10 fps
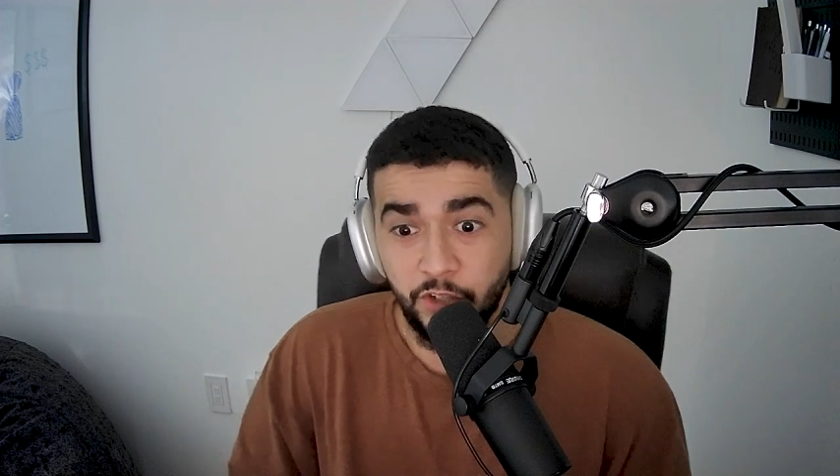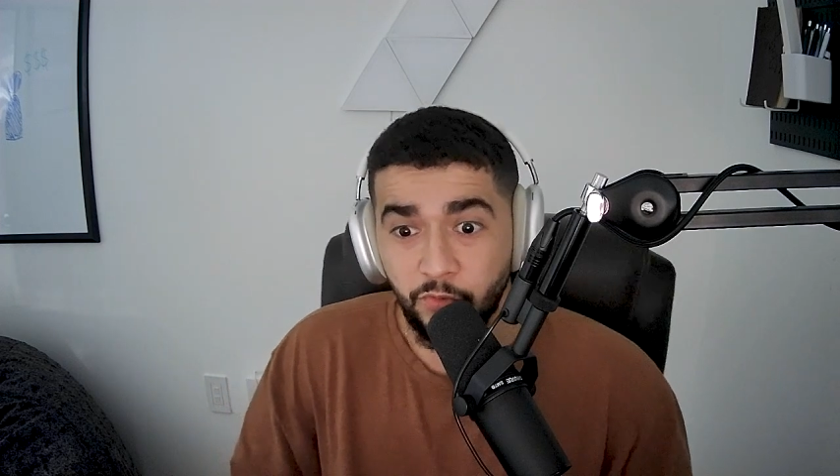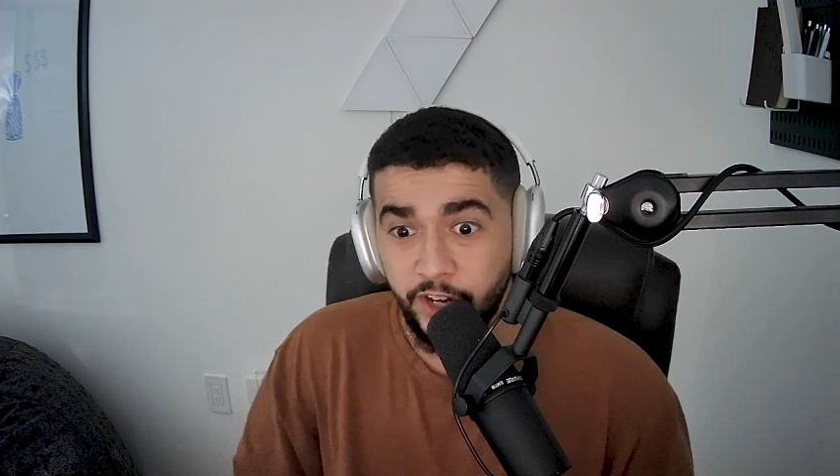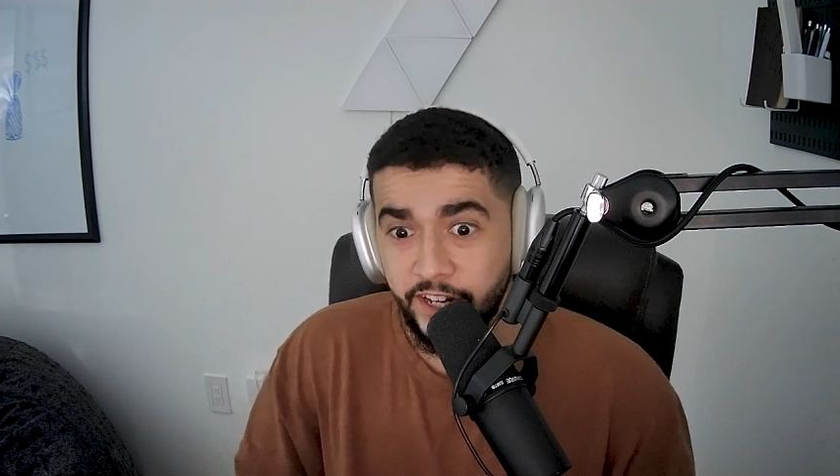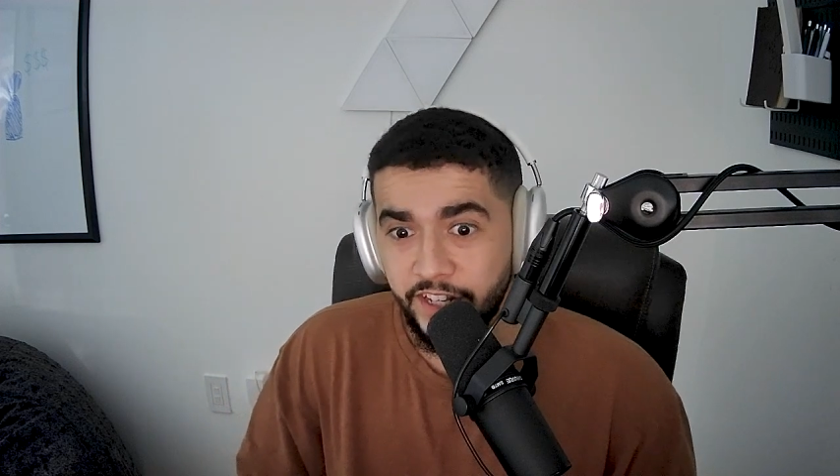get a
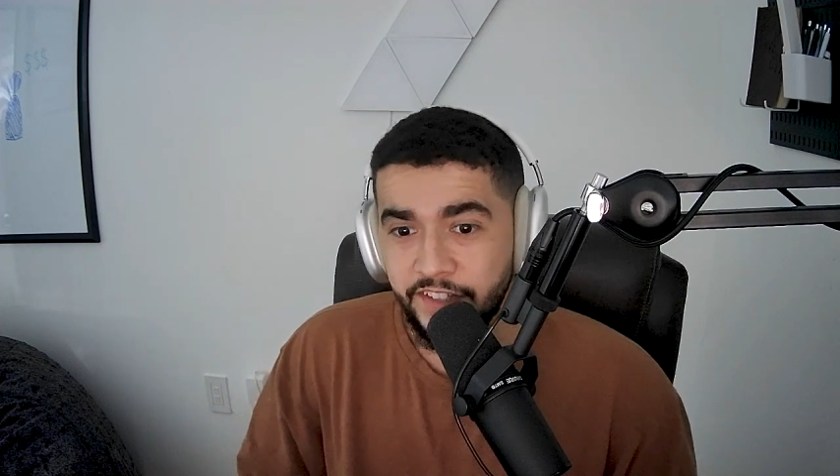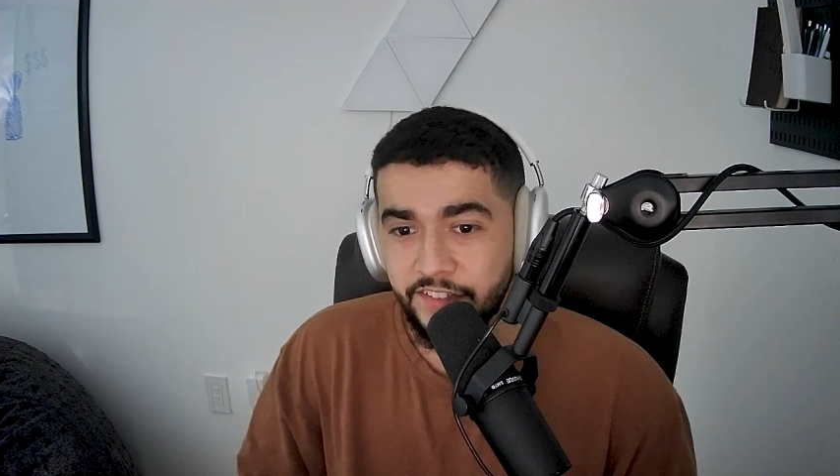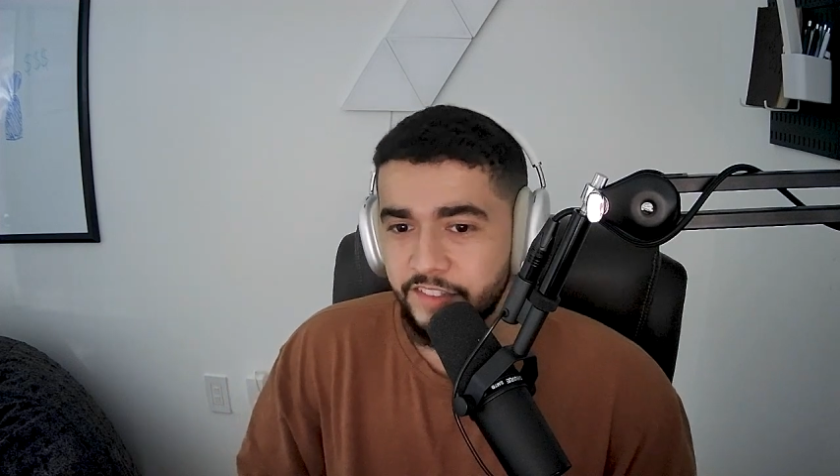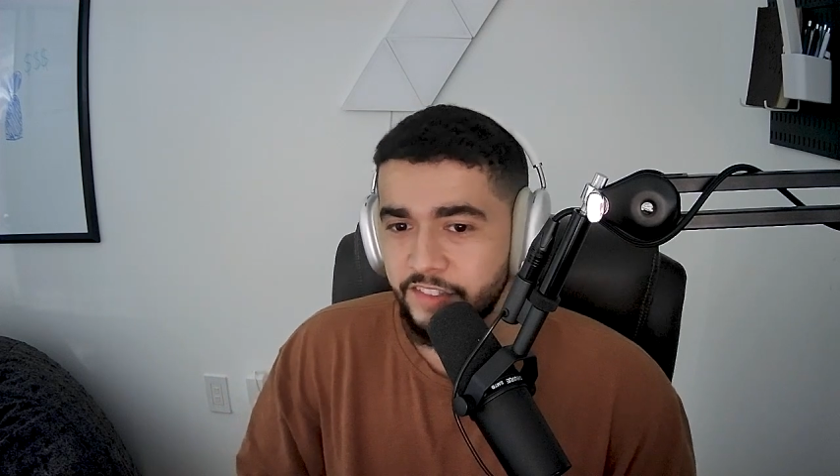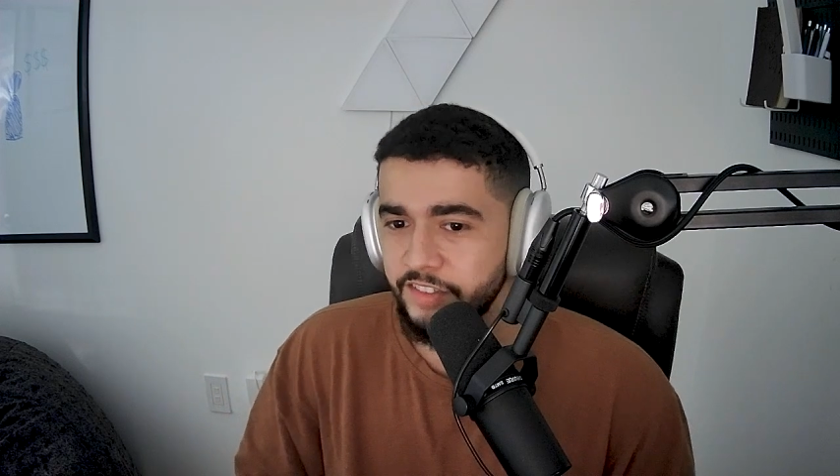
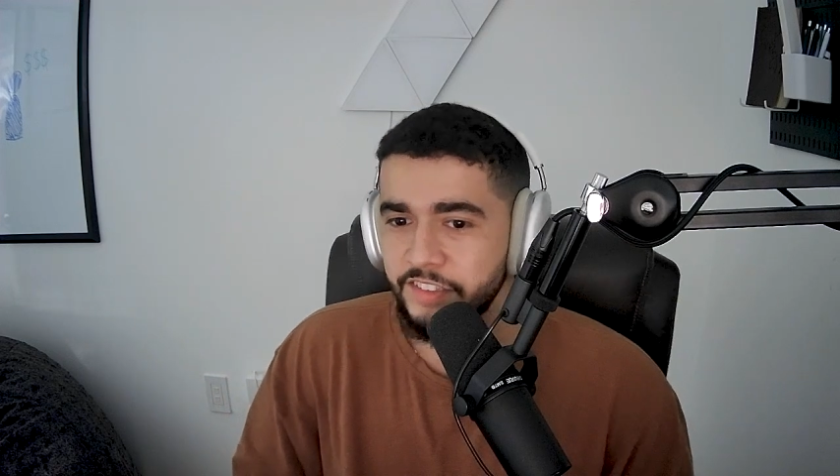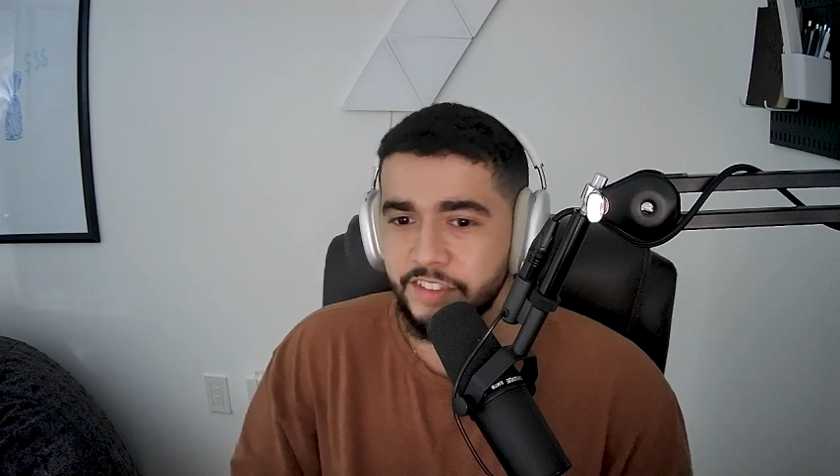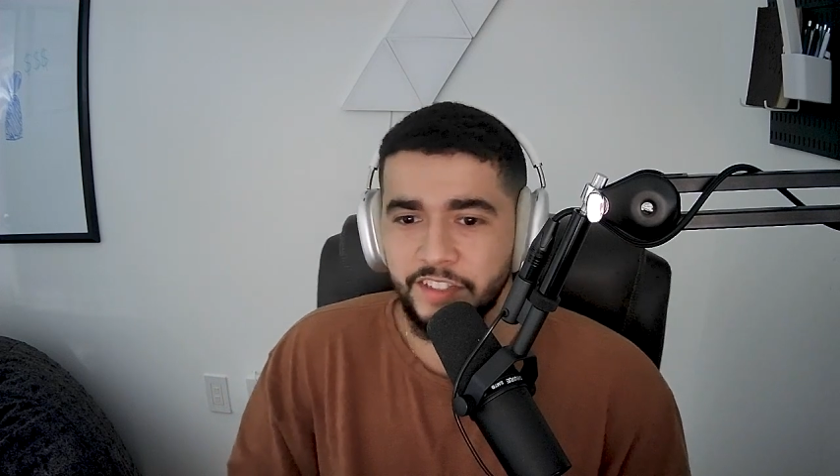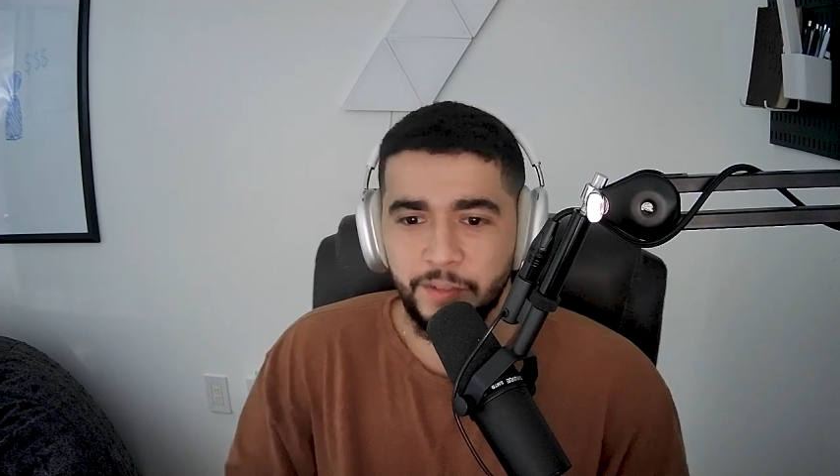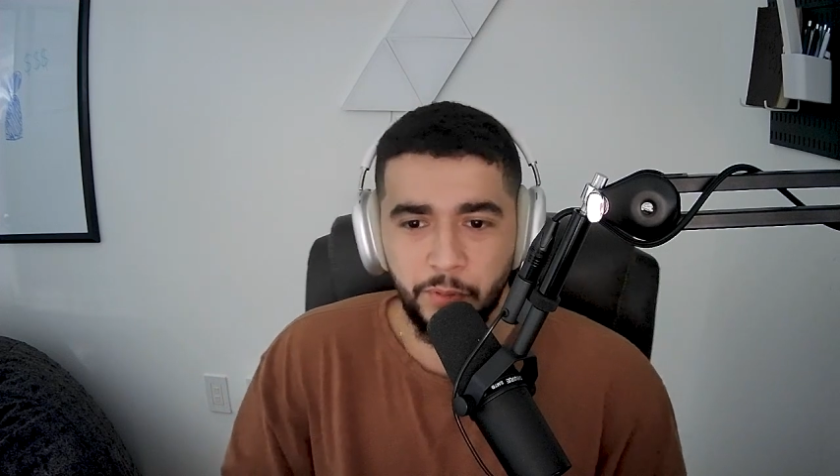raise,
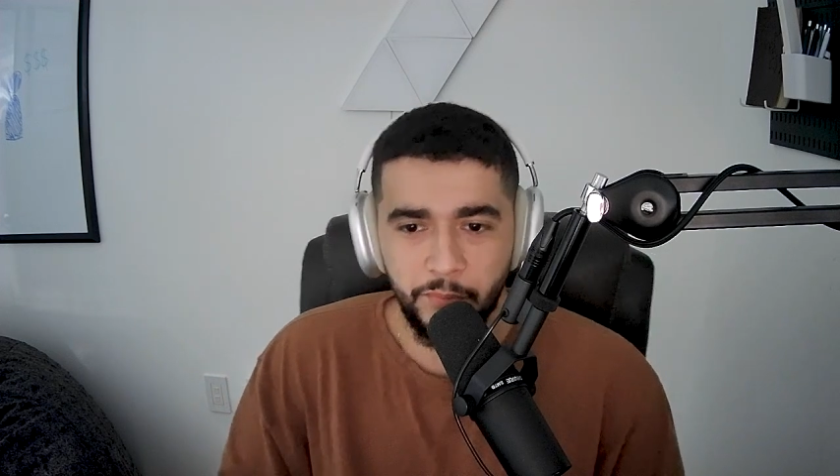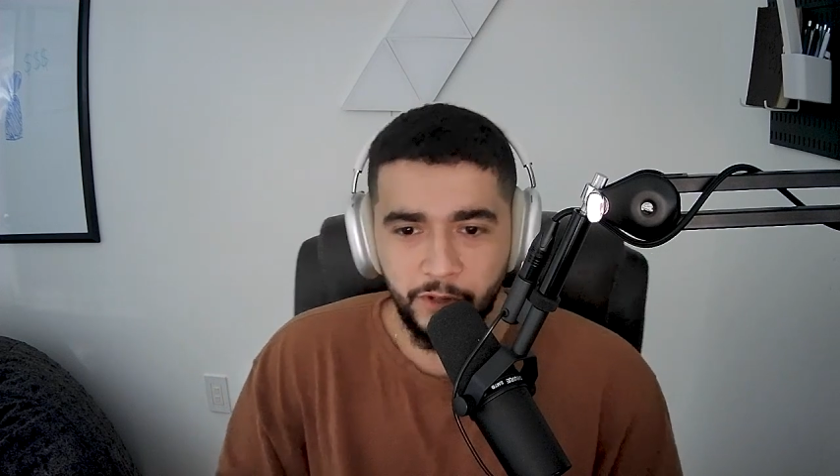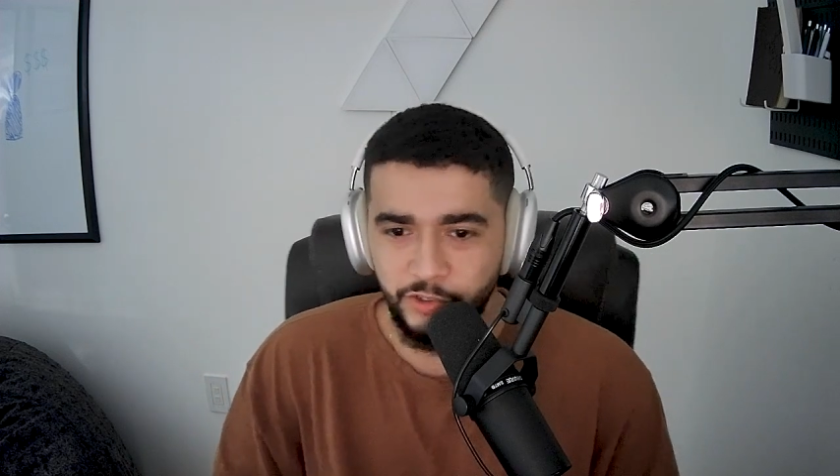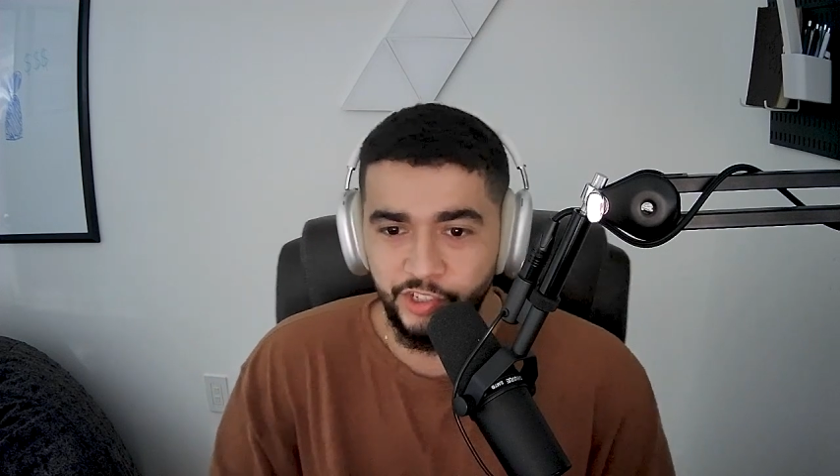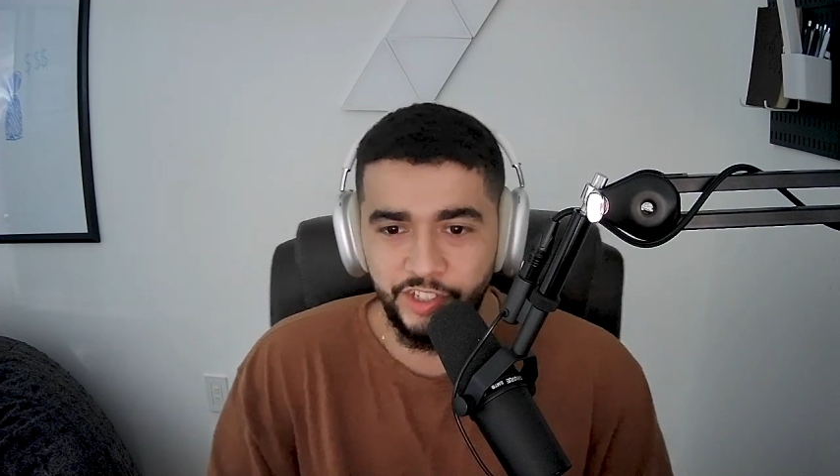get a
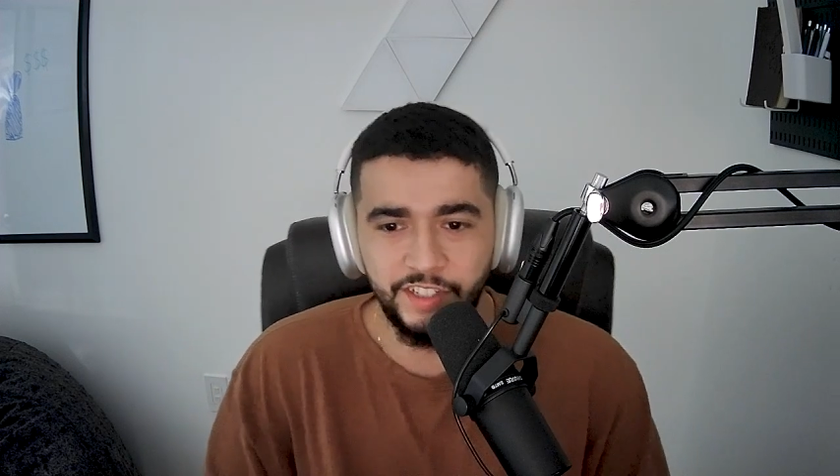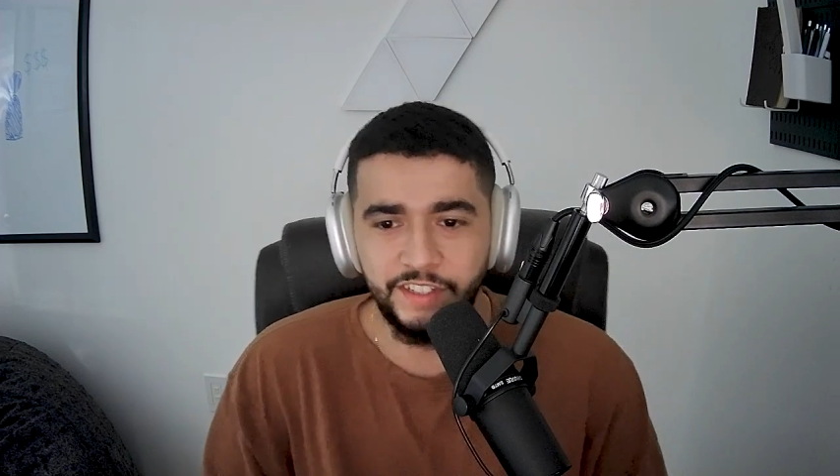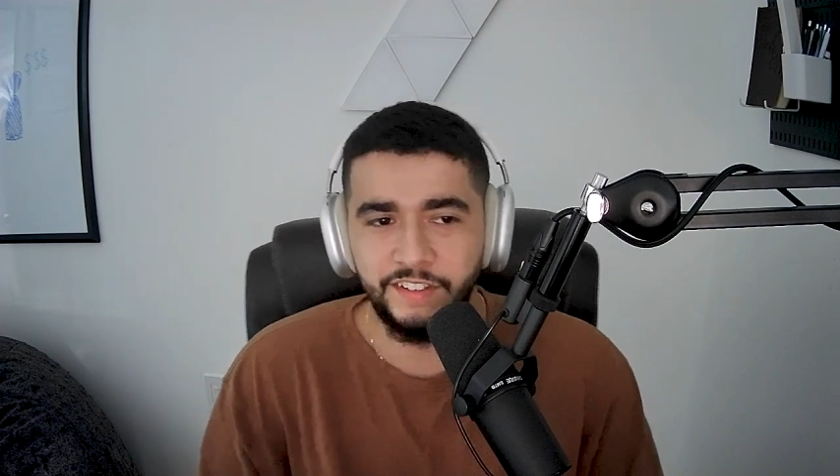promotion,